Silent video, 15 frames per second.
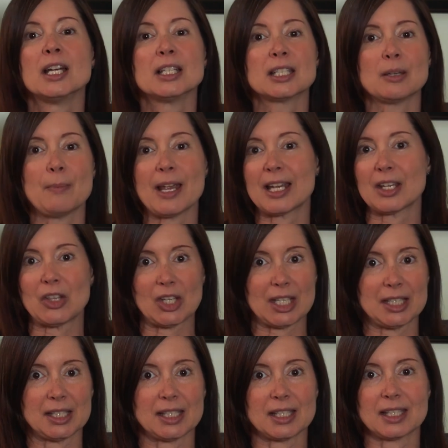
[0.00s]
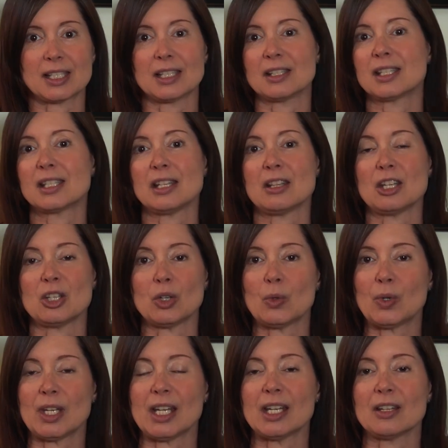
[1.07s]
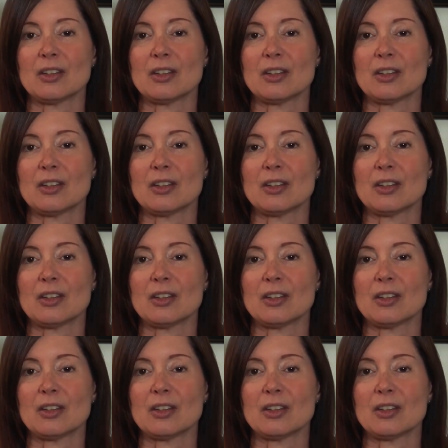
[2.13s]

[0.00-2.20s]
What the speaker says: to make it the consistency that you need.